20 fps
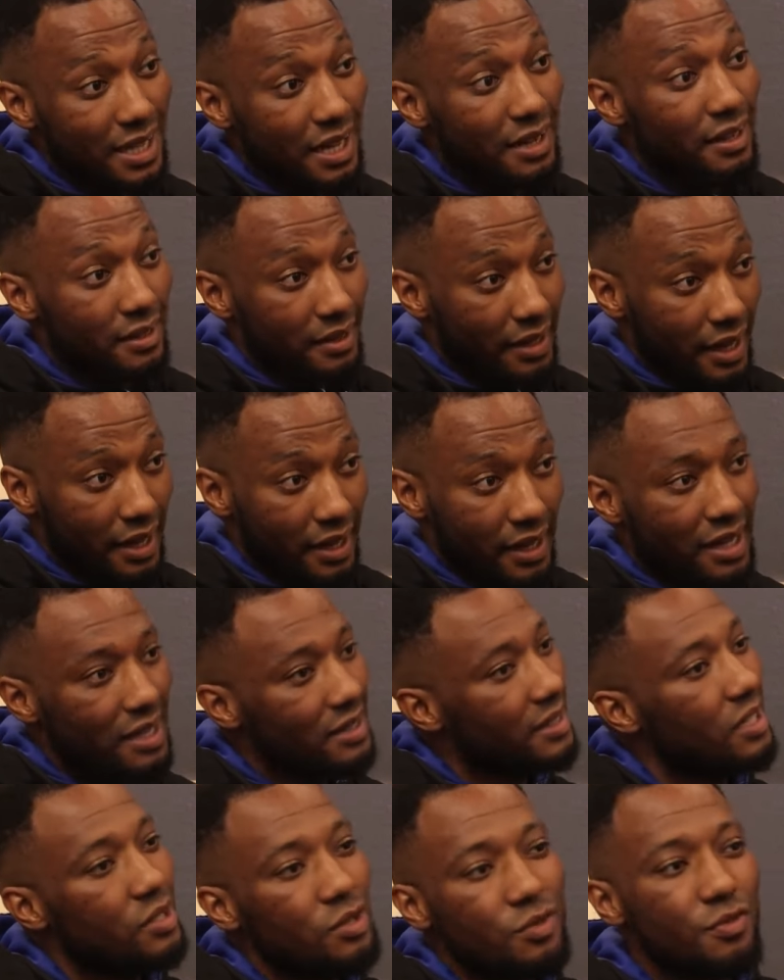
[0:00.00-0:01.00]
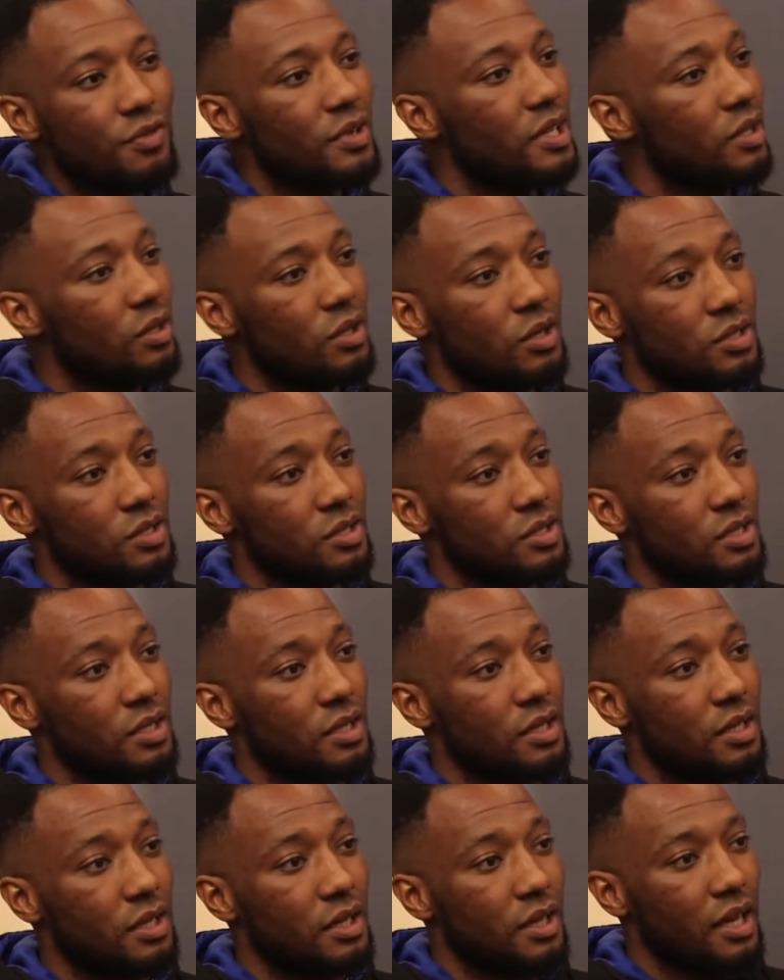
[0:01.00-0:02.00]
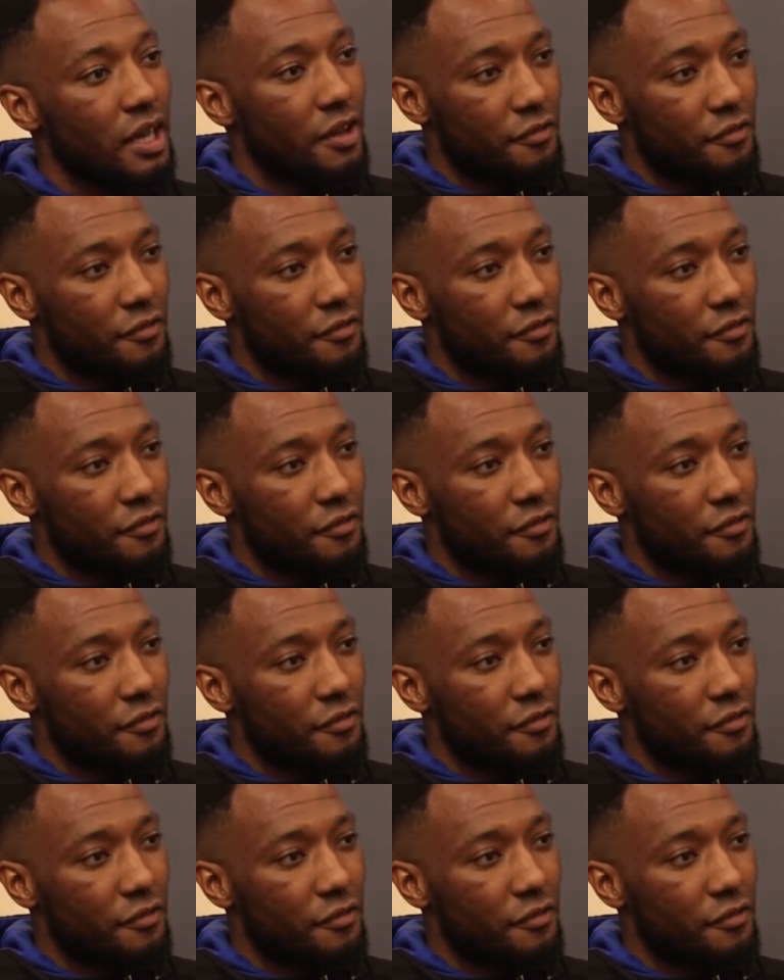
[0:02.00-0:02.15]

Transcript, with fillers: tenant that, then you've really lost. Mm.